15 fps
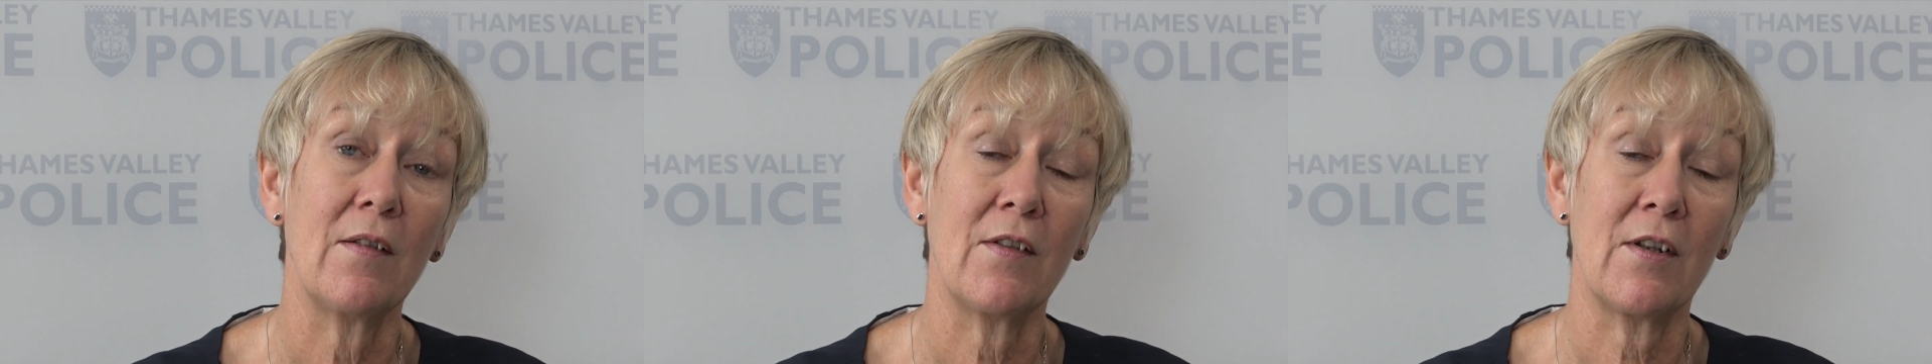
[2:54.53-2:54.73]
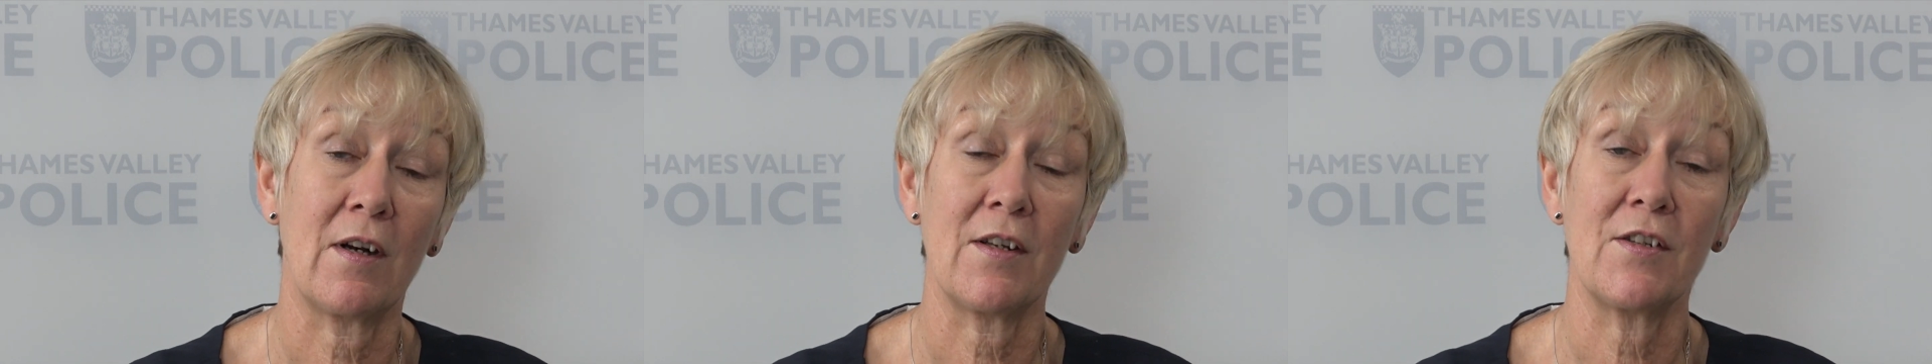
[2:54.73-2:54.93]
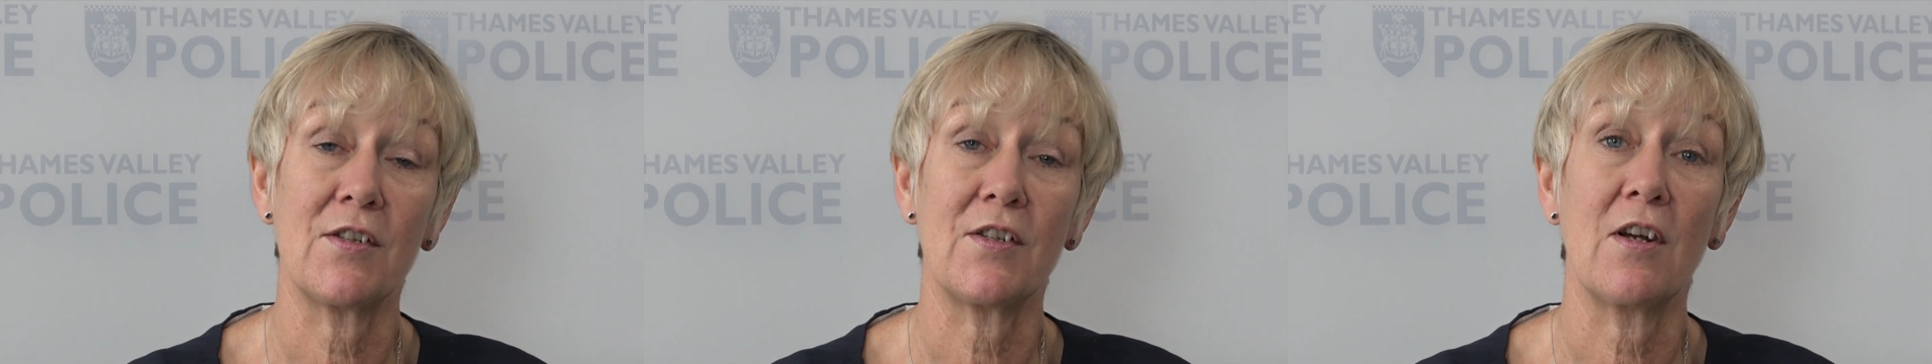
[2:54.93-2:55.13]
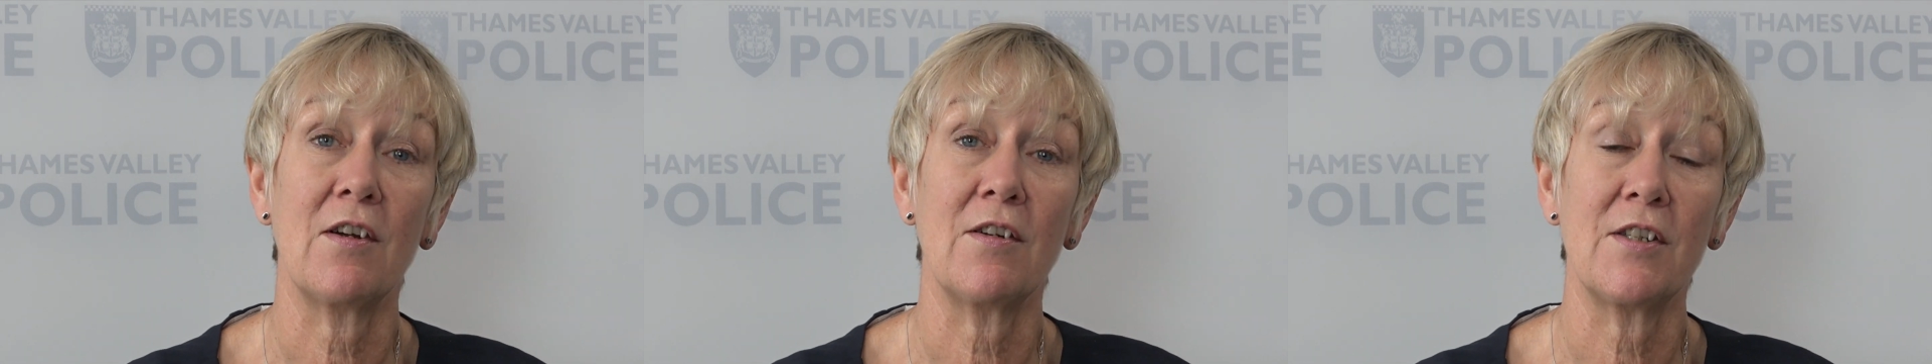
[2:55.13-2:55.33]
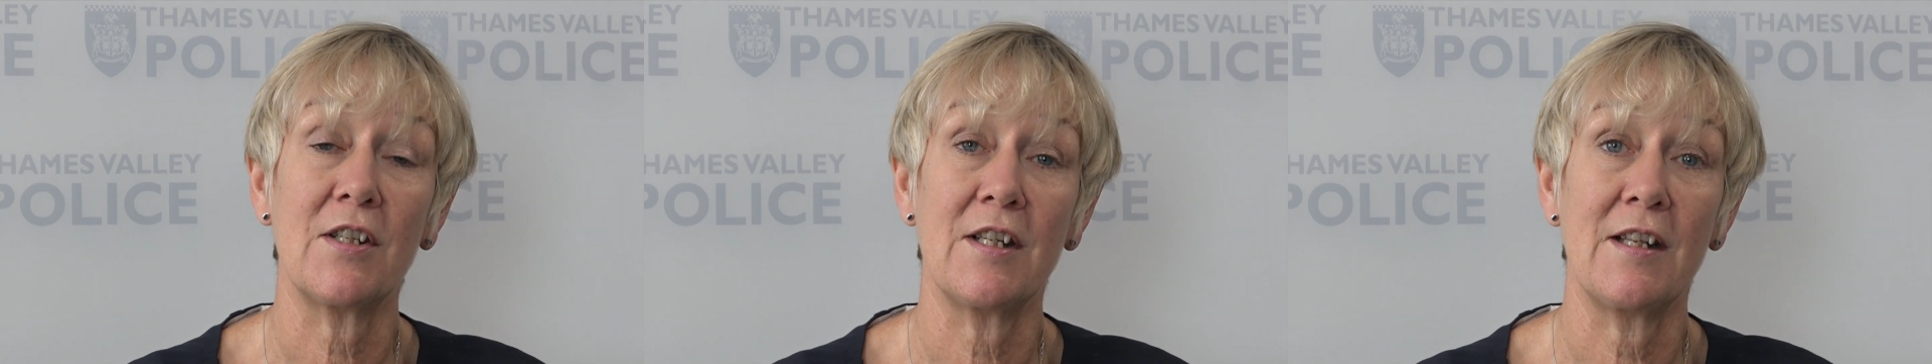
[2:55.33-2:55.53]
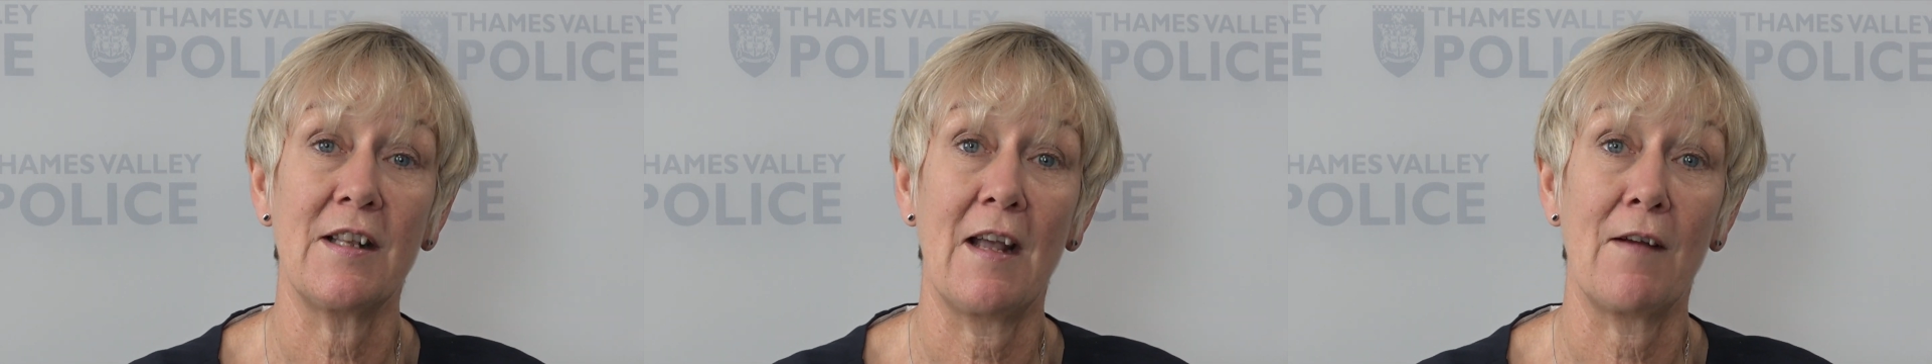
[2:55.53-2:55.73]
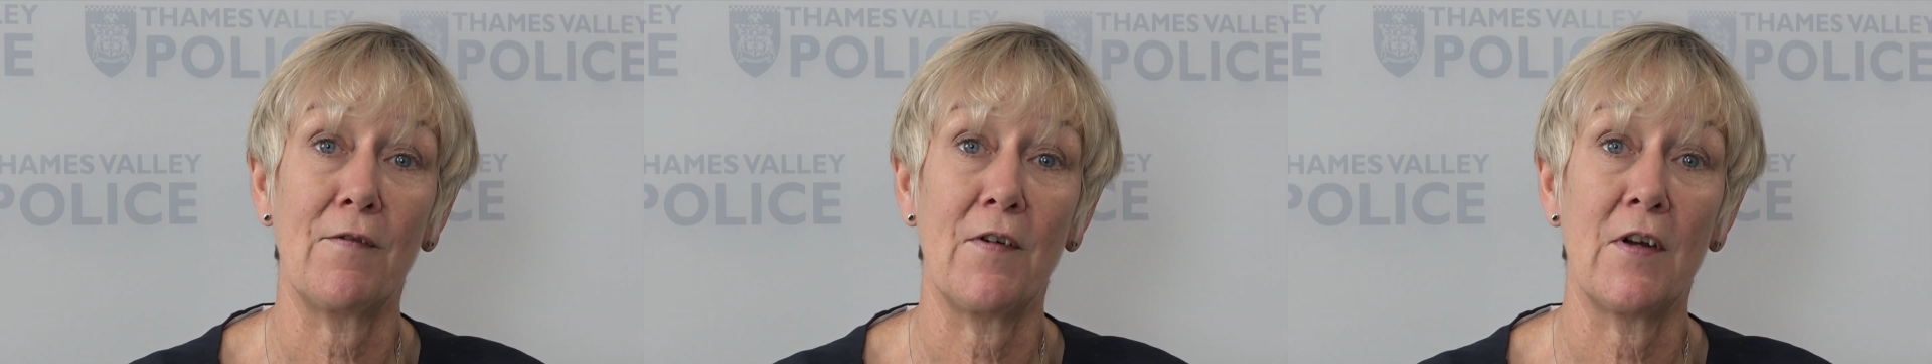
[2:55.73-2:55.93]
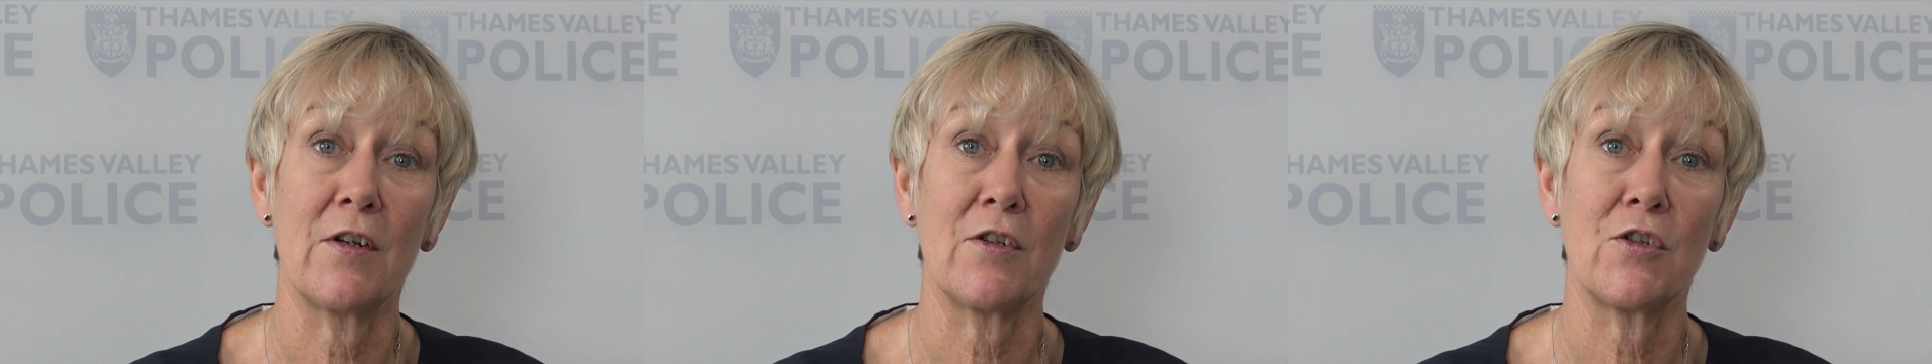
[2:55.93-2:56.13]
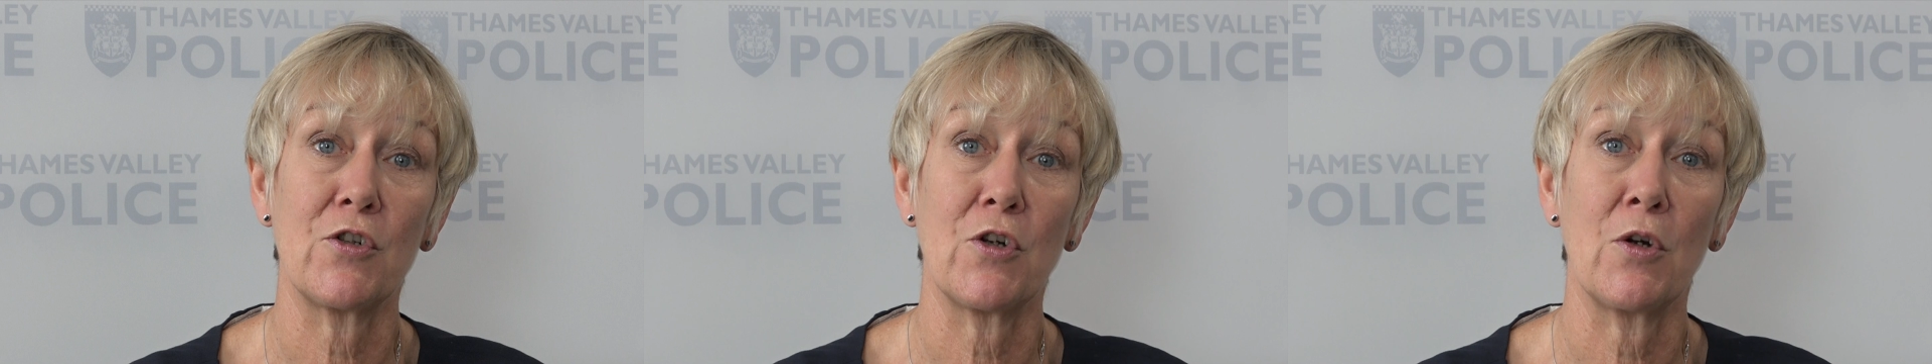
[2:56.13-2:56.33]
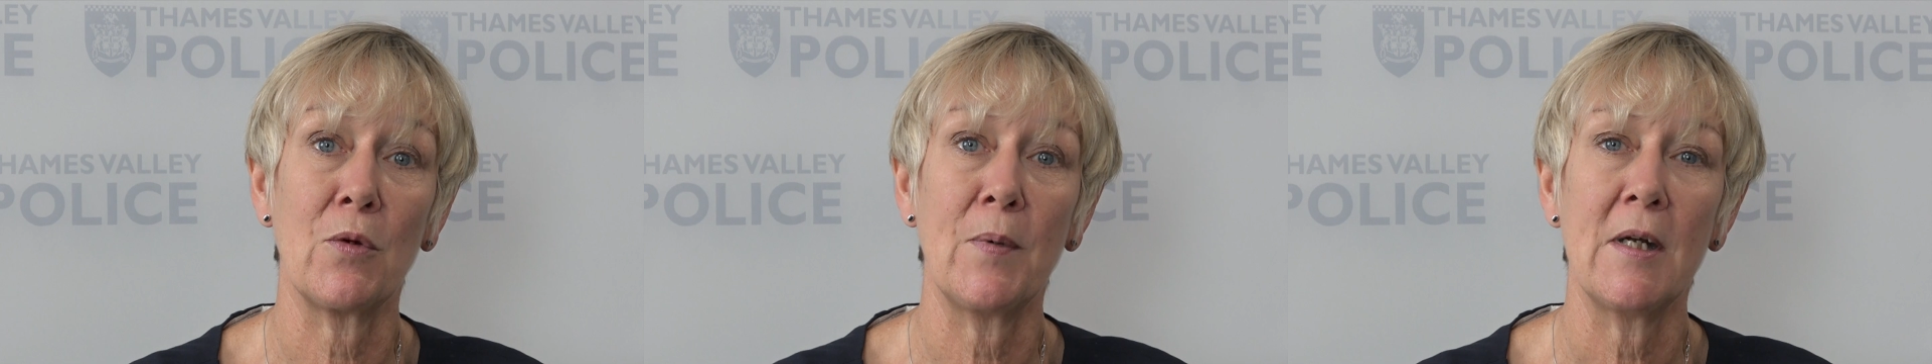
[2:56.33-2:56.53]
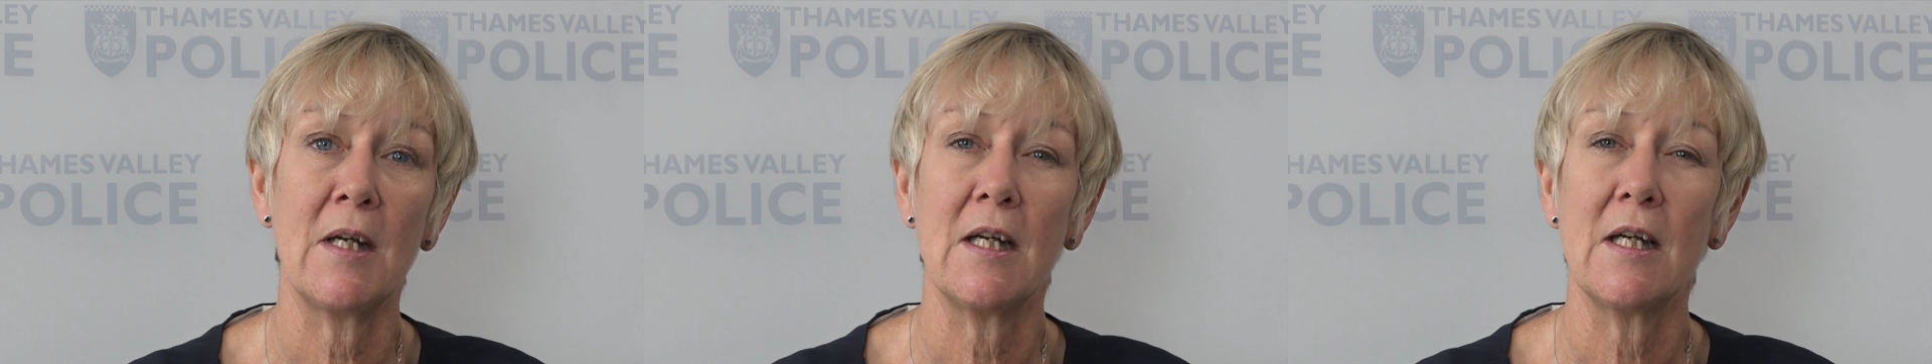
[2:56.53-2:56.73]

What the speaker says: that I started in that first job,